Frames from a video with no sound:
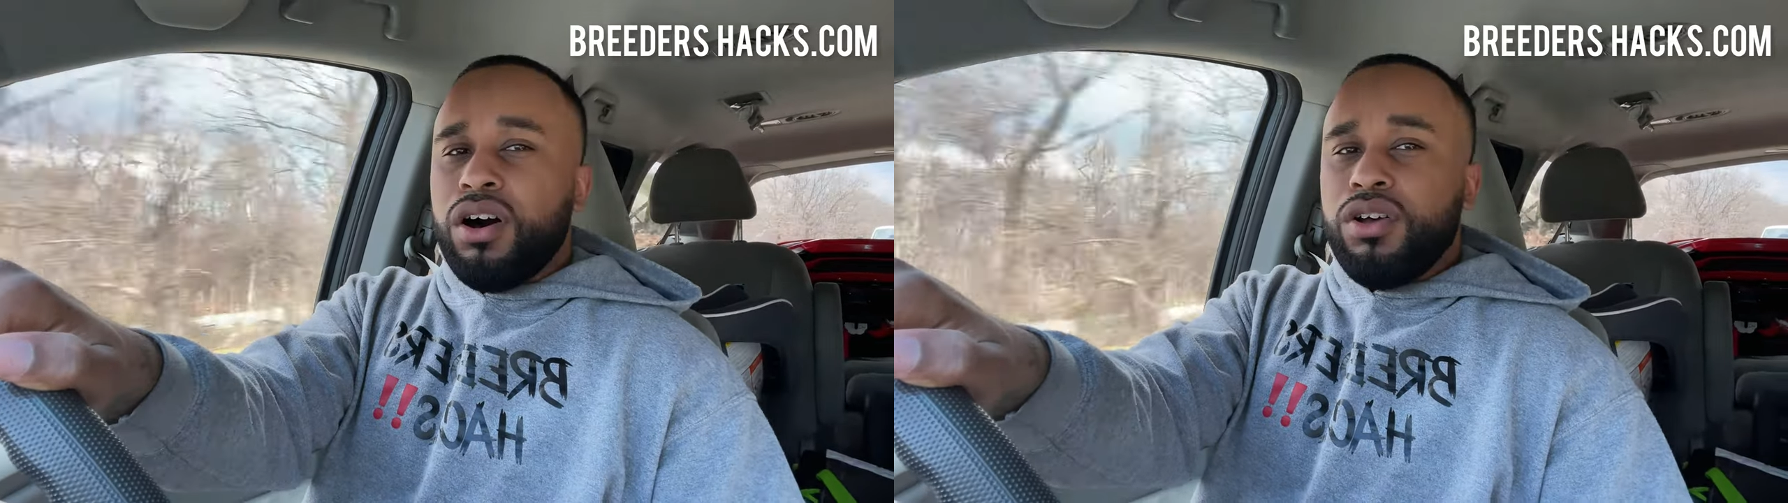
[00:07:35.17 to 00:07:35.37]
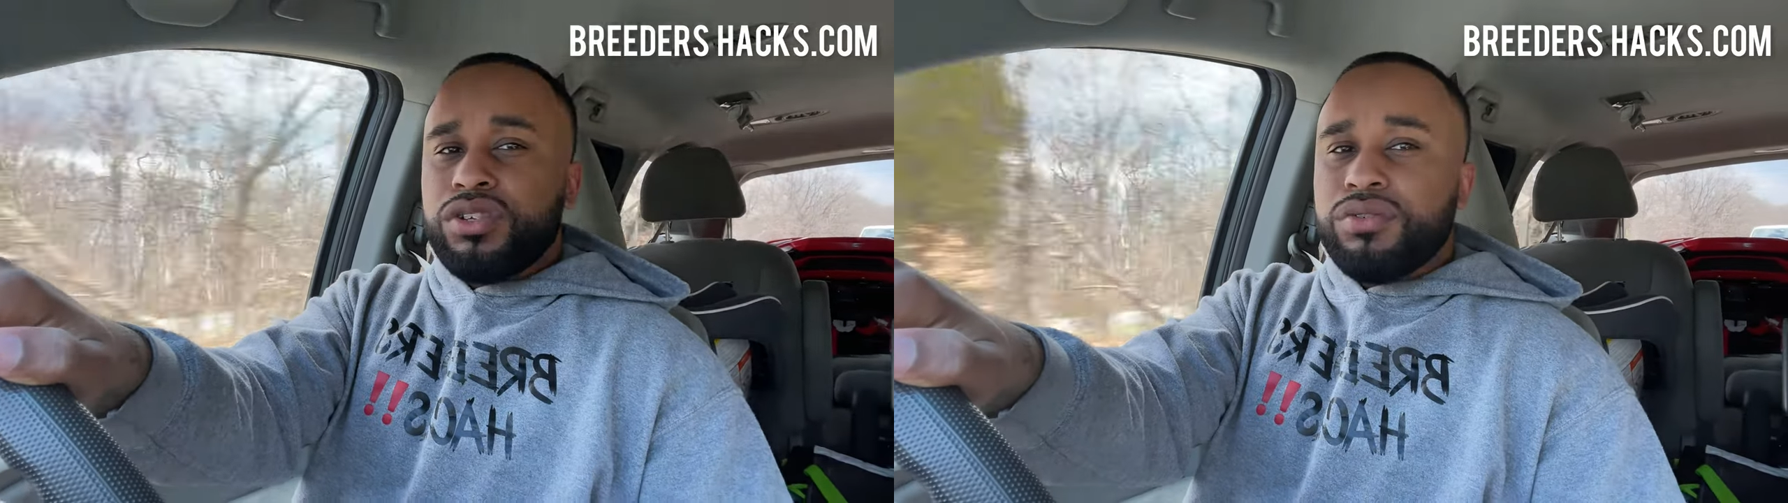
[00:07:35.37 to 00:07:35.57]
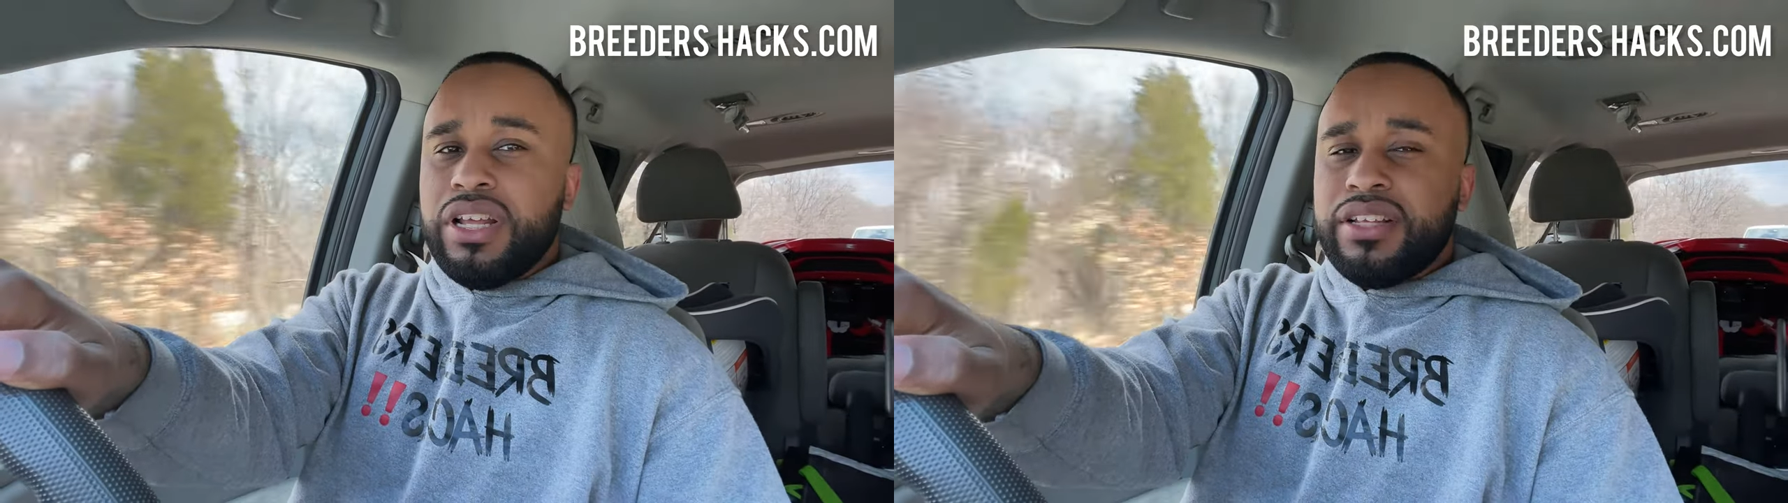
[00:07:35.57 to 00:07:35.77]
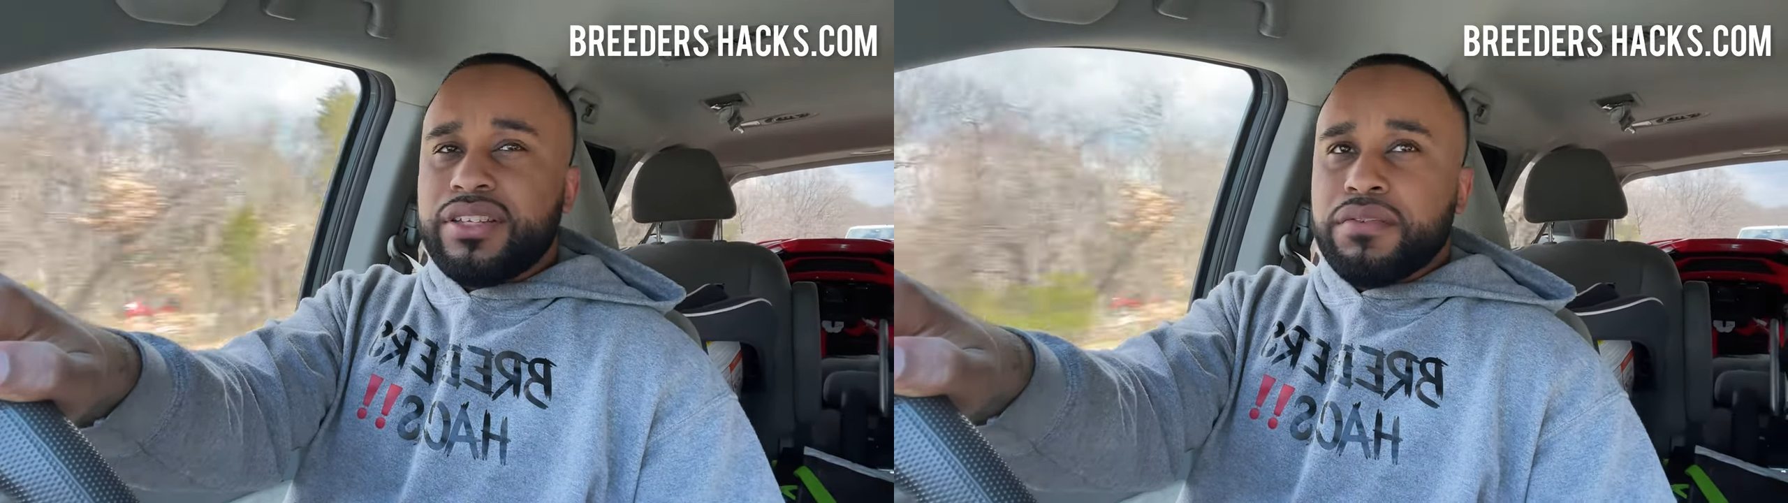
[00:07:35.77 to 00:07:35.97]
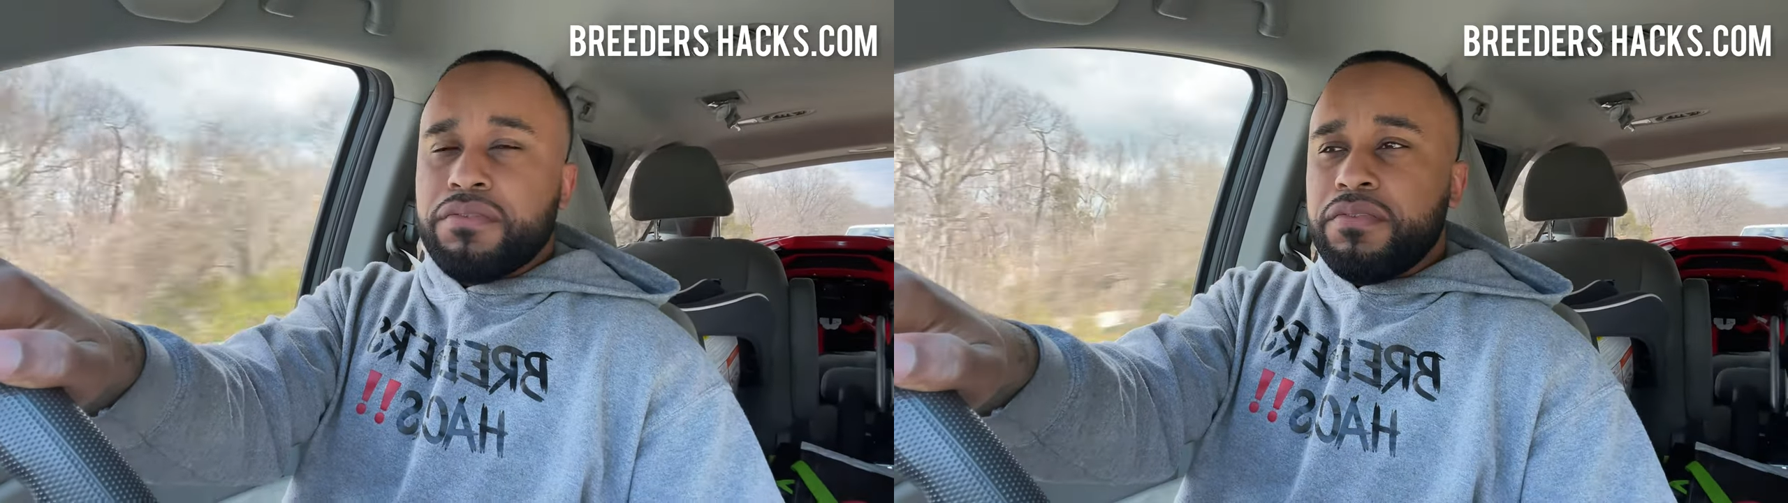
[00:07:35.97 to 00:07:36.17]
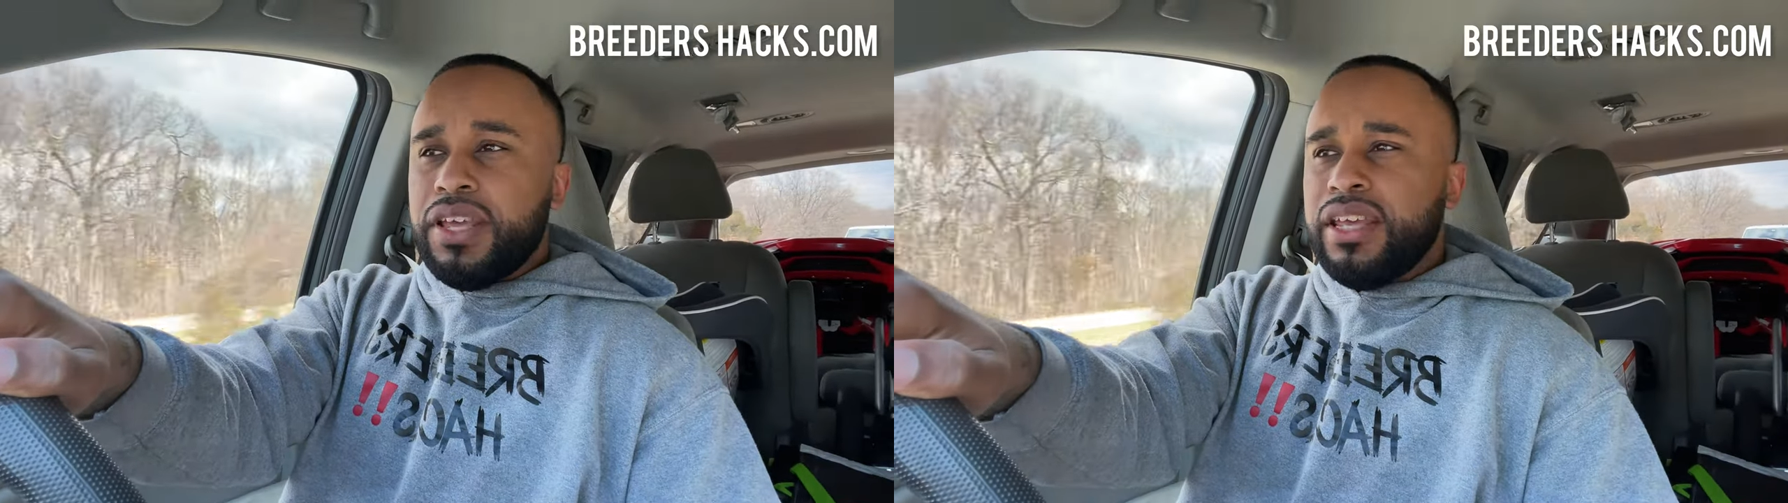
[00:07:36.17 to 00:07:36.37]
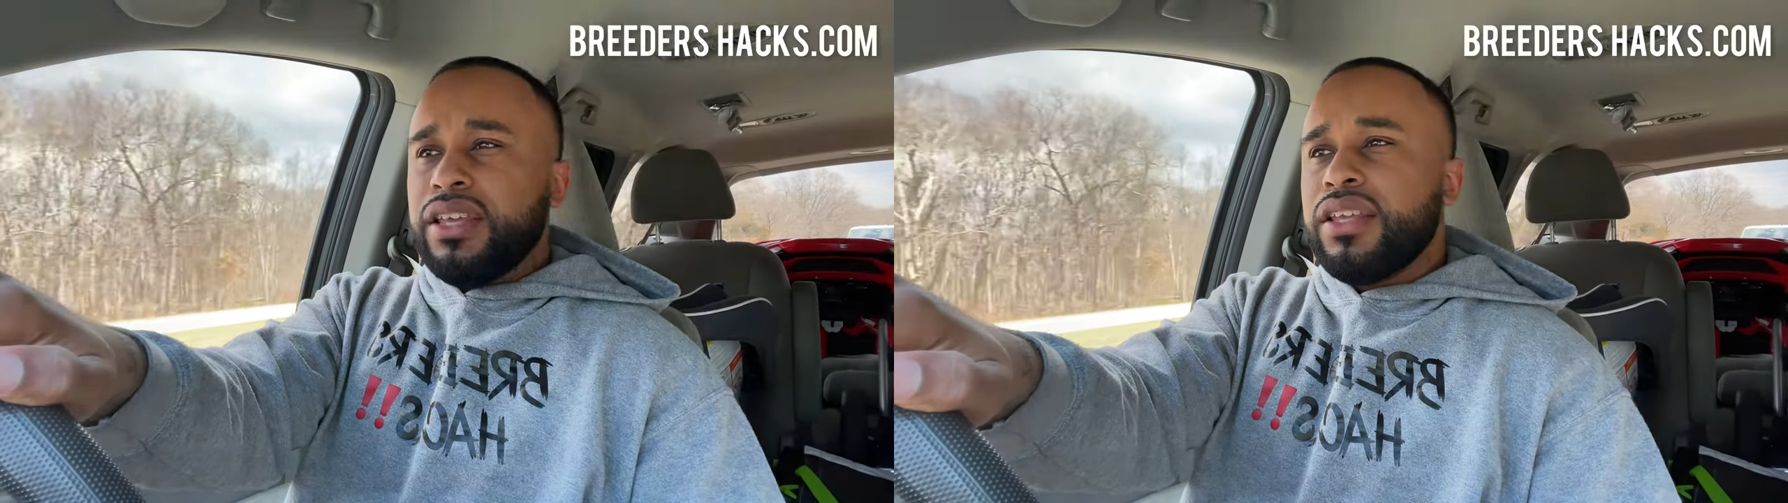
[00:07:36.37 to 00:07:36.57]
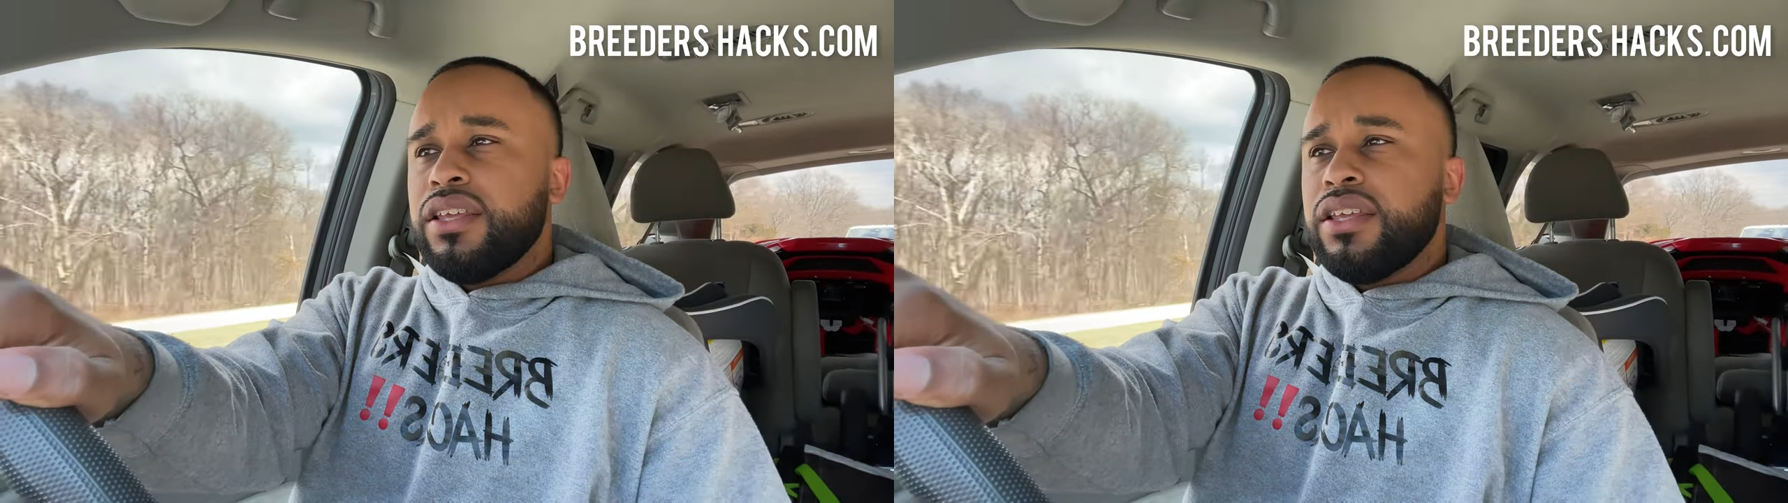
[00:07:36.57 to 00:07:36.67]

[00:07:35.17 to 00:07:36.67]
also needs to fit